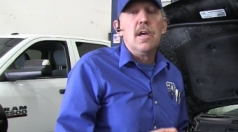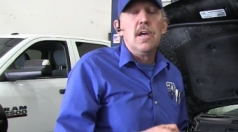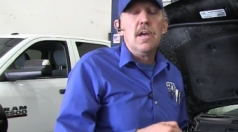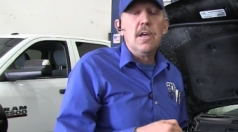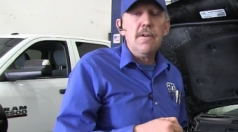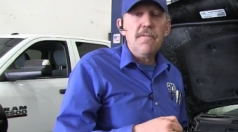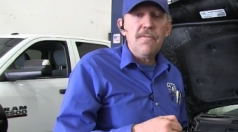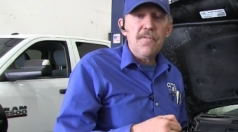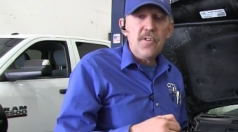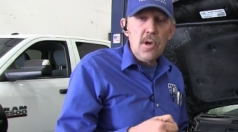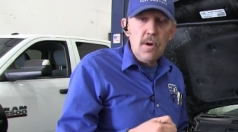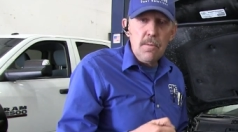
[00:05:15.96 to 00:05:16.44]

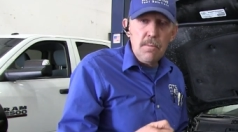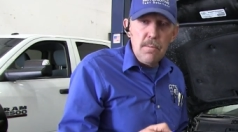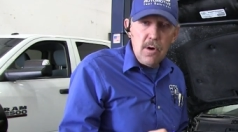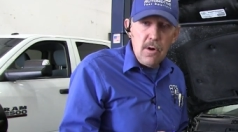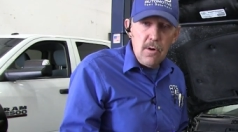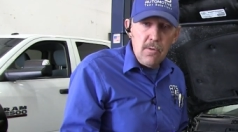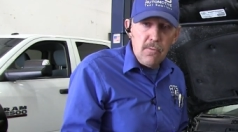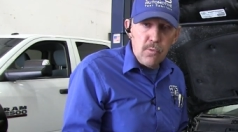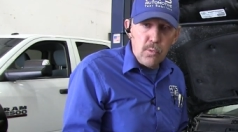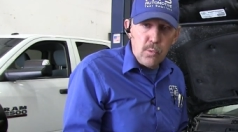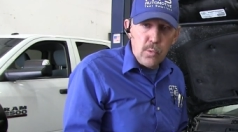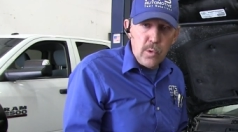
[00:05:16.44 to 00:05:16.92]
If you
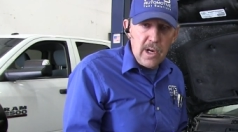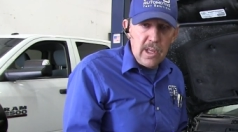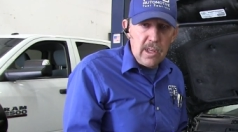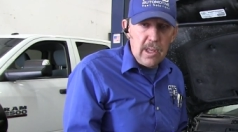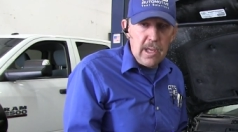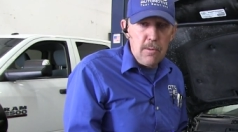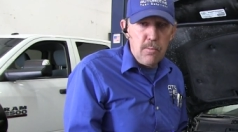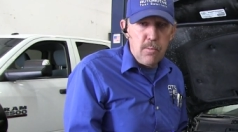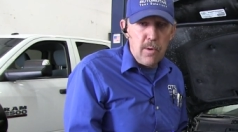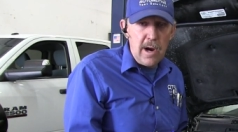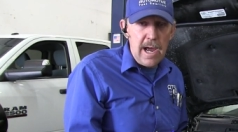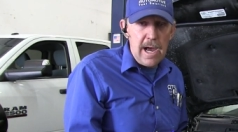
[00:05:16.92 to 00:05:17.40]
move
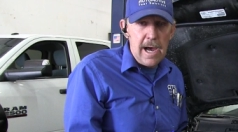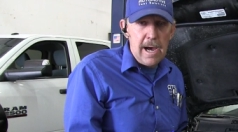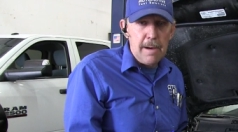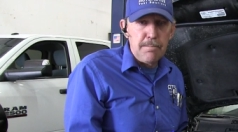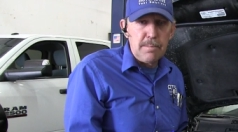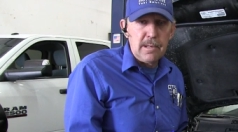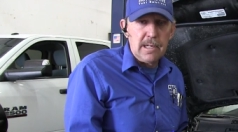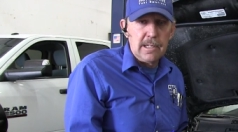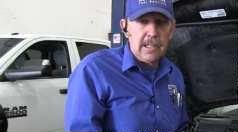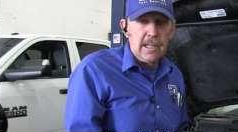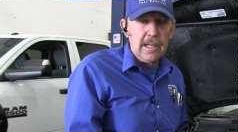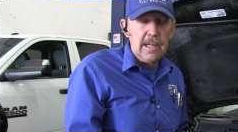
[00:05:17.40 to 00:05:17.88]
really
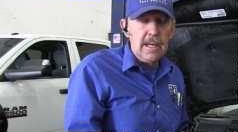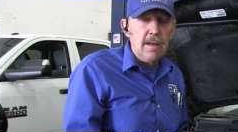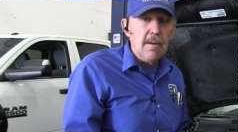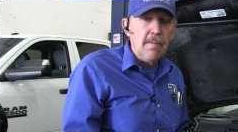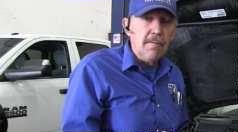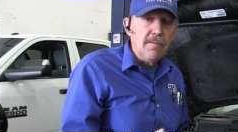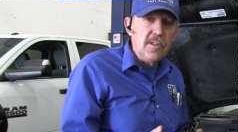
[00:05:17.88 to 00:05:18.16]
rapidly,